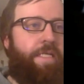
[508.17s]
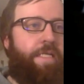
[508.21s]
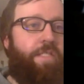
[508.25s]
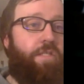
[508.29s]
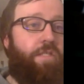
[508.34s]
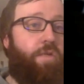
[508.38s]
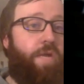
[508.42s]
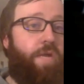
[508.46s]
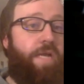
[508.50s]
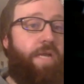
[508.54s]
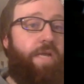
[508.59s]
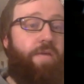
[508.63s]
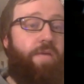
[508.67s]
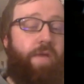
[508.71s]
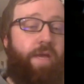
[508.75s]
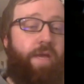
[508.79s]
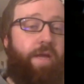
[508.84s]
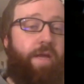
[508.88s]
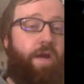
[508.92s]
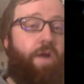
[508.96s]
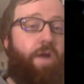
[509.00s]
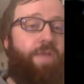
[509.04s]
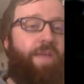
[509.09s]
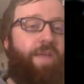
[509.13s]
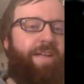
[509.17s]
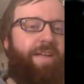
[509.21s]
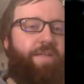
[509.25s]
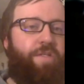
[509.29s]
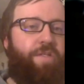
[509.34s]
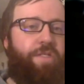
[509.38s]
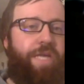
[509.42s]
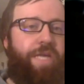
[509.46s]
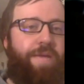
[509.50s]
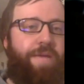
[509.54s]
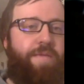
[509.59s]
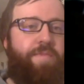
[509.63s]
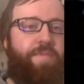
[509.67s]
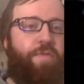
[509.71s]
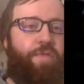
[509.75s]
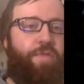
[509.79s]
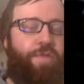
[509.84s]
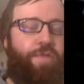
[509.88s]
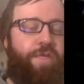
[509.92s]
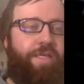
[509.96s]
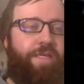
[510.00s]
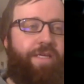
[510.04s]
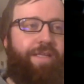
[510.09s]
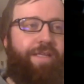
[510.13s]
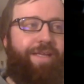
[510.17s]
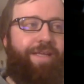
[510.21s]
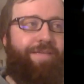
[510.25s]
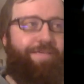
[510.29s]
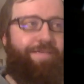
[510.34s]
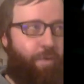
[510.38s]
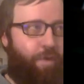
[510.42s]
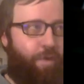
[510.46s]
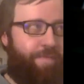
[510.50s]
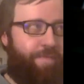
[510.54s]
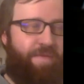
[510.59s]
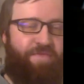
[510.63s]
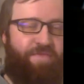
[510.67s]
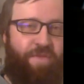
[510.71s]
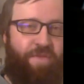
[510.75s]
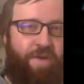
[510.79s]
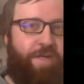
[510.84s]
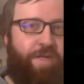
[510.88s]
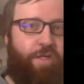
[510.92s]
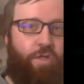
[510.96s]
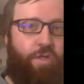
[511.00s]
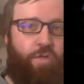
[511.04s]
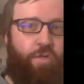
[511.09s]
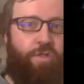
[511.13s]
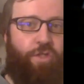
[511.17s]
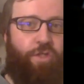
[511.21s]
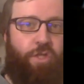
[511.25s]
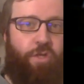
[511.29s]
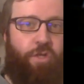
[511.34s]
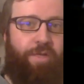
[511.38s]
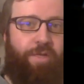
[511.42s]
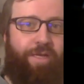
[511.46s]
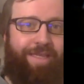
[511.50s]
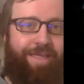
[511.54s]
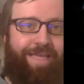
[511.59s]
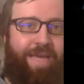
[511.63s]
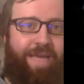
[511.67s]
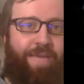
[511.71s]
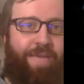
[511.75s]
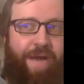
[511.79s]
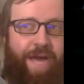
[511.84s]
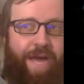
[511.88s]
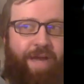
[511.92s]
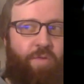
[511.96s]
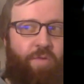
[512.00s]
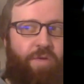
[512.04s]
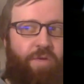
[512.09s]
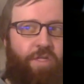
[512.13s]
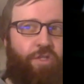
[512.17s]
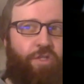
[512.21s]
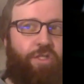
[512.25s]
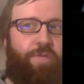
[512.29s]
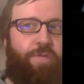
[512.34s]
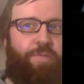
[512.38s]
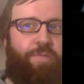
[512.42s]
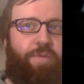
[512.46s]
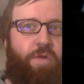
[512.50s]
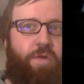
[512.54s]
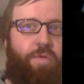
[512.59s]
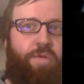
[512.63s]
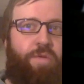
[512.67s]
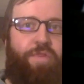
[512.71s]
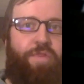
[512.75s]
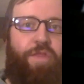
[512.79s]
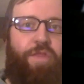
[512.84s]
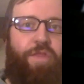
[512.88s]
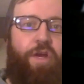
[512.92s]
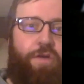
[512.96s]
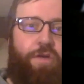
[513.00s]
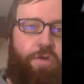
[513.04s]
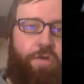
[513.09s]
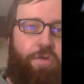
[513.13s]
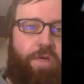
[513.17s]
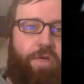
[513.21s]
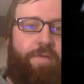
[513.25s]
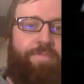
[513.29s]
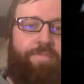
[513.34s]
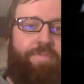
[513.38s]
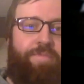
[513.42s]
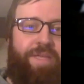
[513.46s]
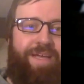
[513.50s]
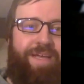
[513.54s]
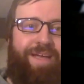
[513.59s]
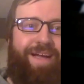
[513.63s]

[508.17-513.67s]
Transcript: So anyway, all that to say, I remember thinking like, boy, it'd be fun to do a show like that, but I don't want to jump in on what they're doing.